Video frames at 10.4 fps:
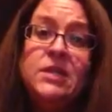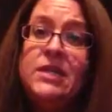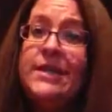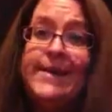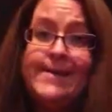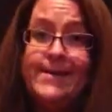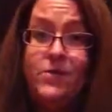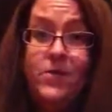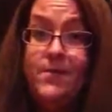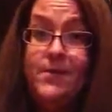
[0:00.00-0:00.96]
Yeah, I
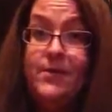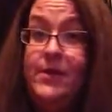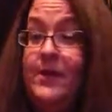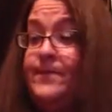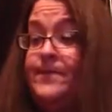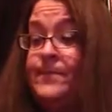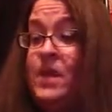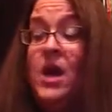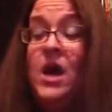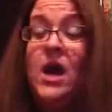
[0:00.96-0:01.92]
don't care about that.
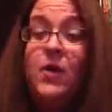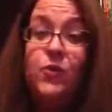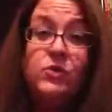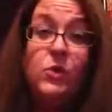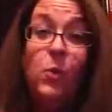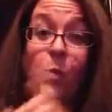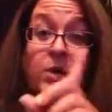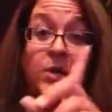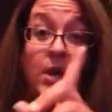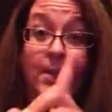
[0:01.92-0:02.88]
There was only
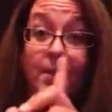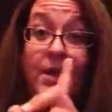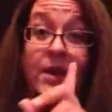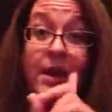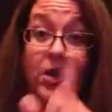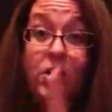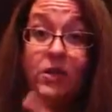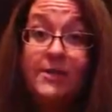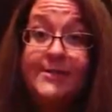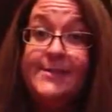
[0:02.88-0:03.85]
one copy at
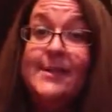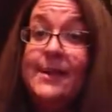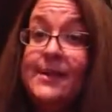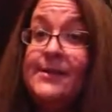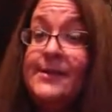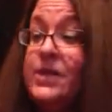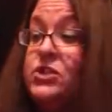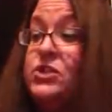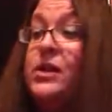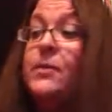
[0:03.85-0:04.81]
Ollie's, and I
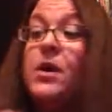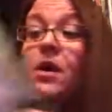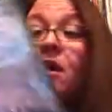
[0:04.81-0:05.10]
snatched it up.